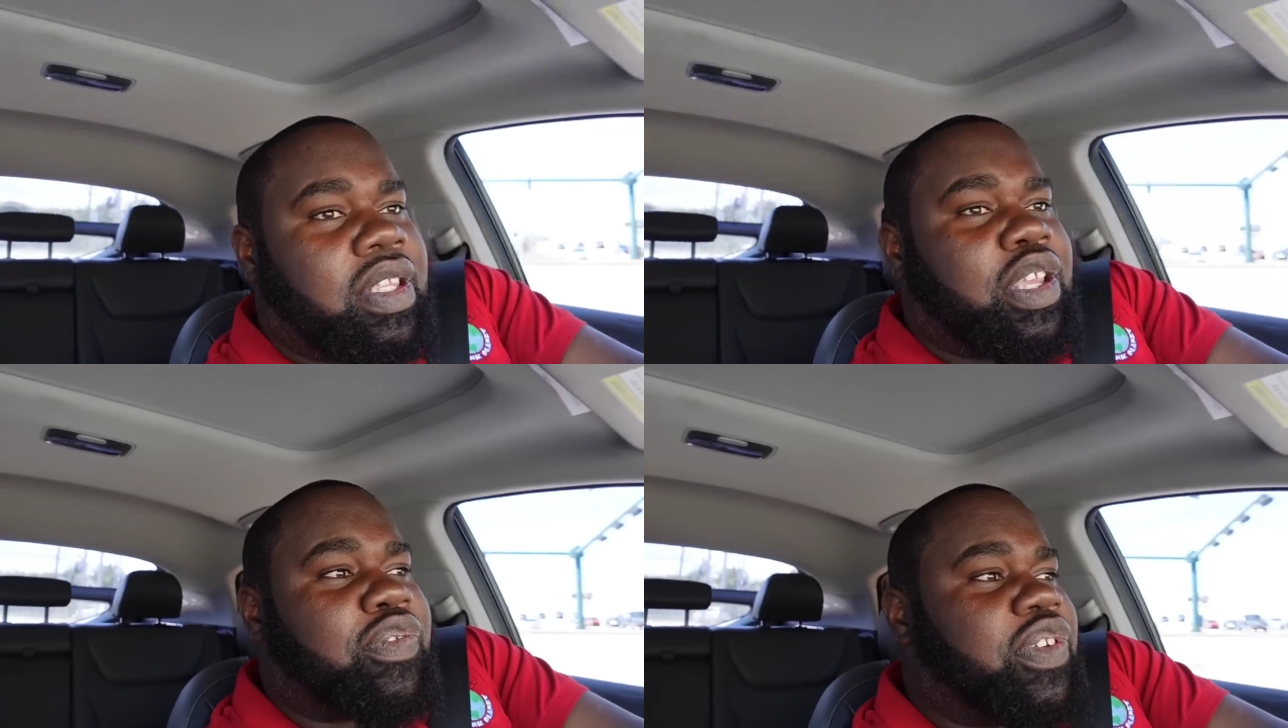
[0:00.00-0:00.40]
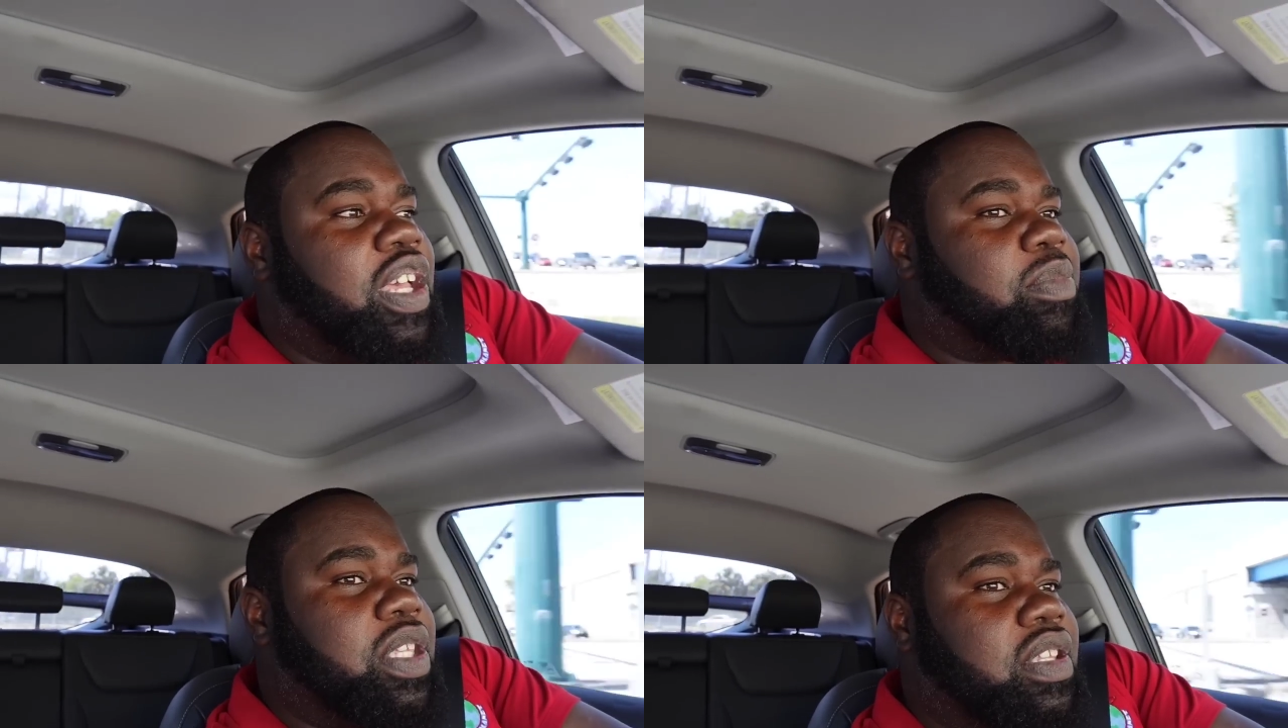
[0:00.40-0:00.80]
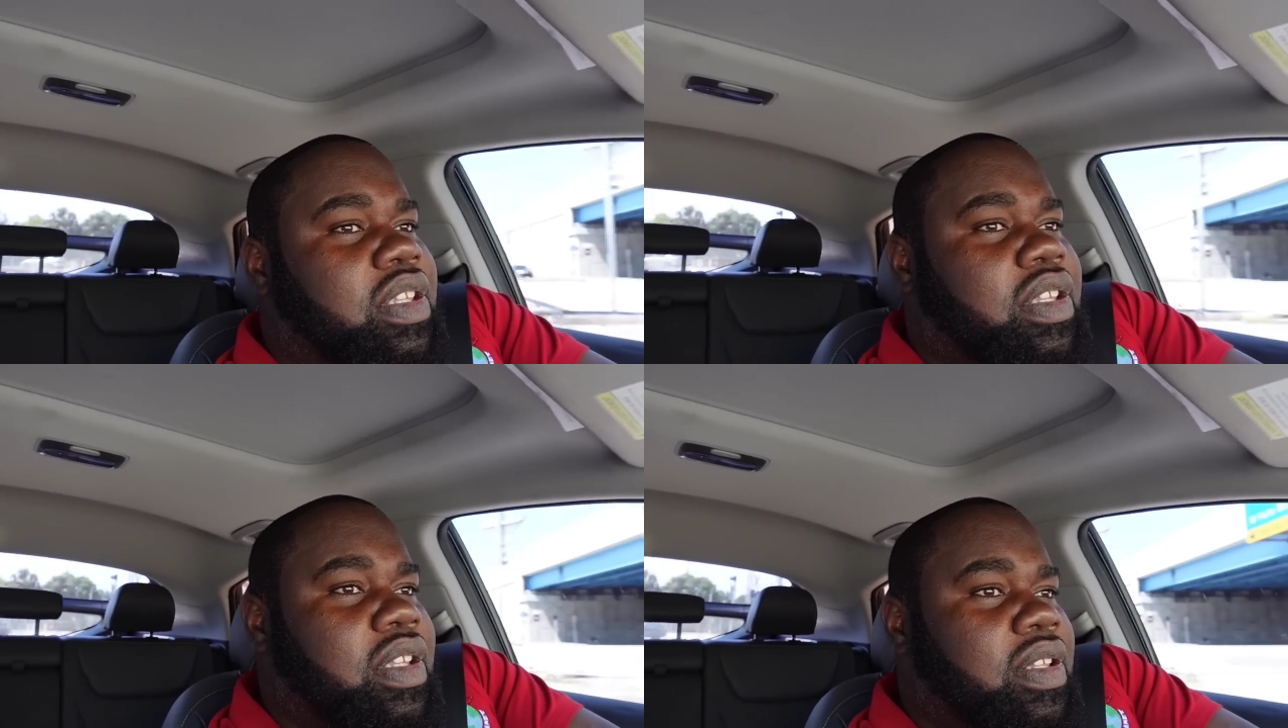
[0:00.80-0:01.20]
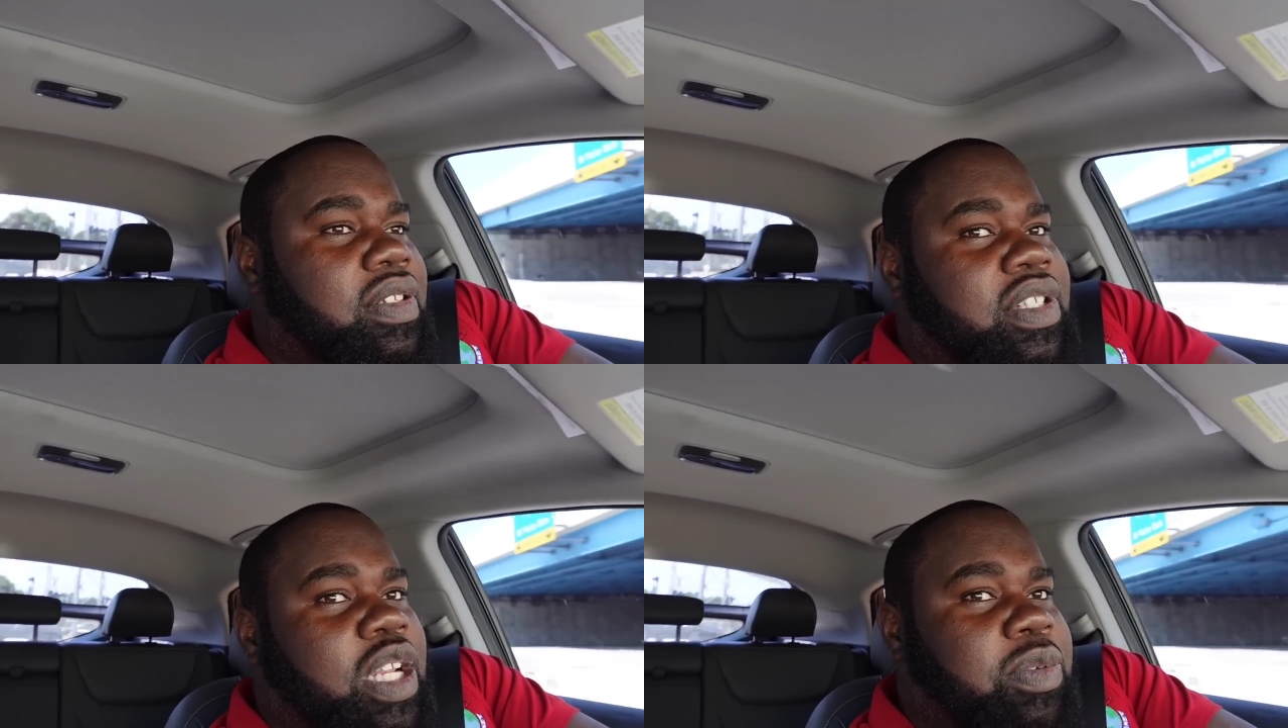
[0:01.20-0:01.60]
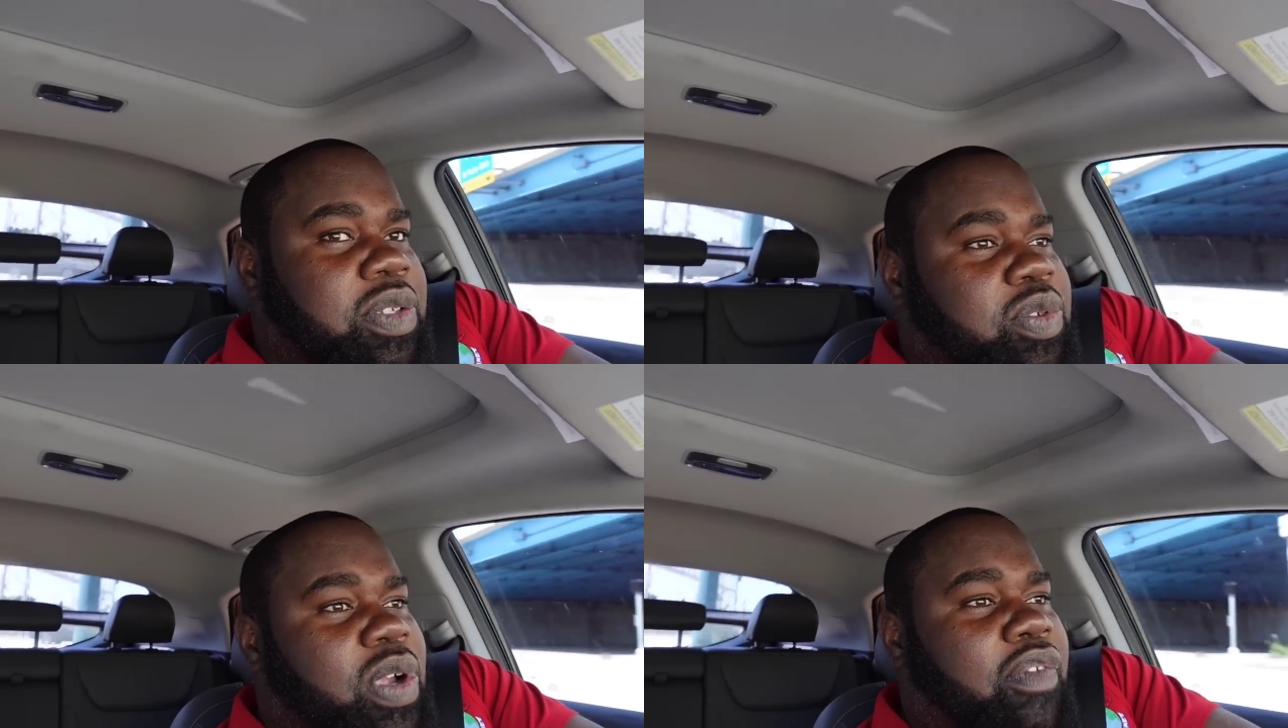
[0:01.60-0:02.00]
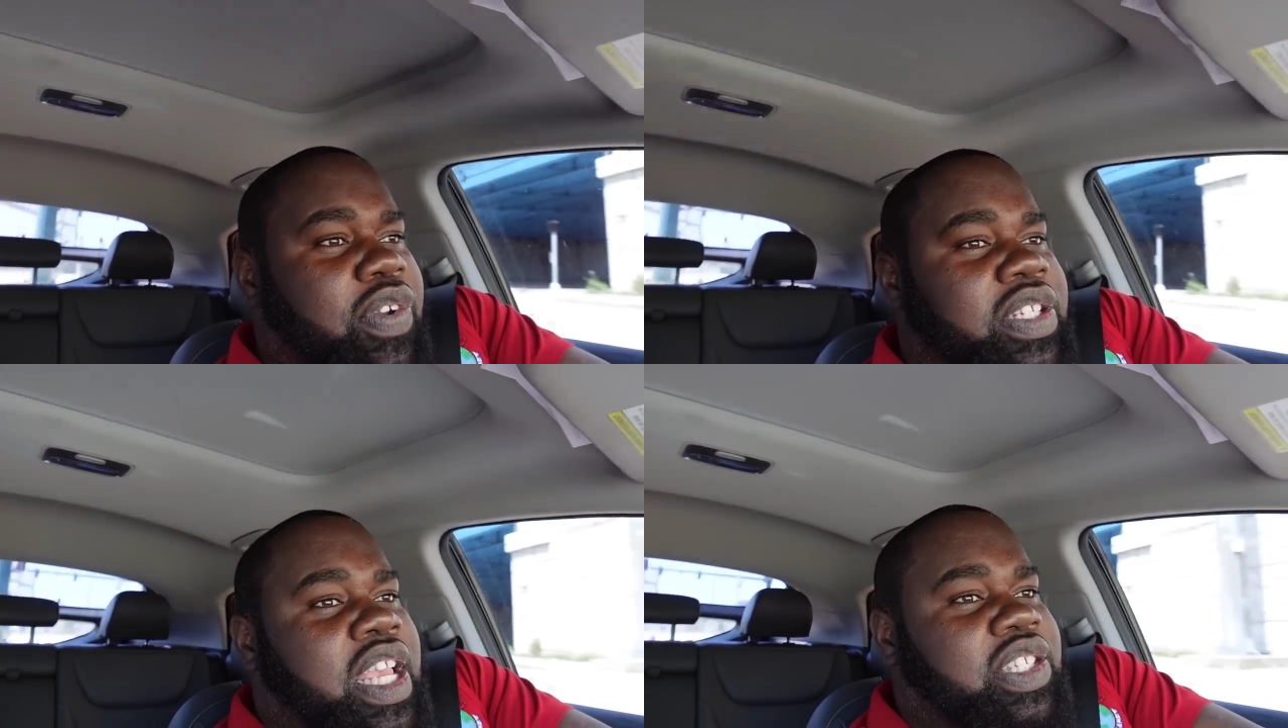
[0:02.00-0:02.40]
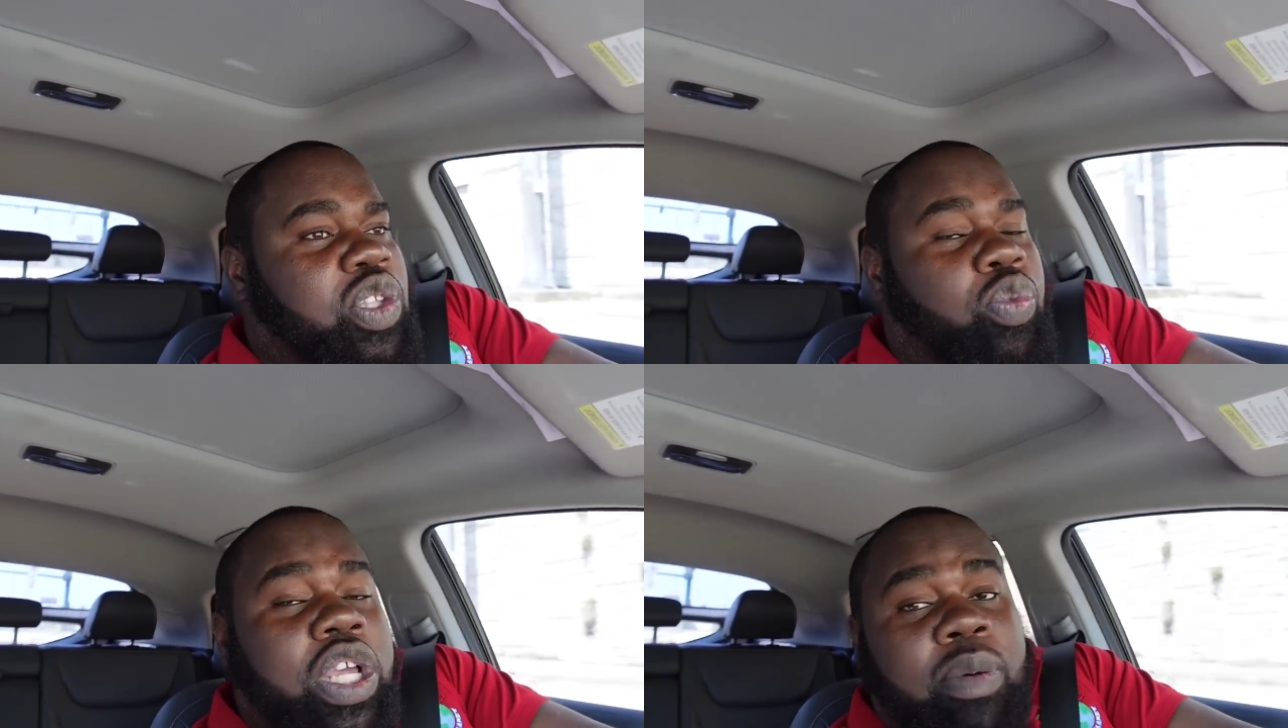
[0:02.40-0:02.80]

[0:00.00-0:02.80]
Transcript: You feel me? Tell them to subscribe for the chance to win.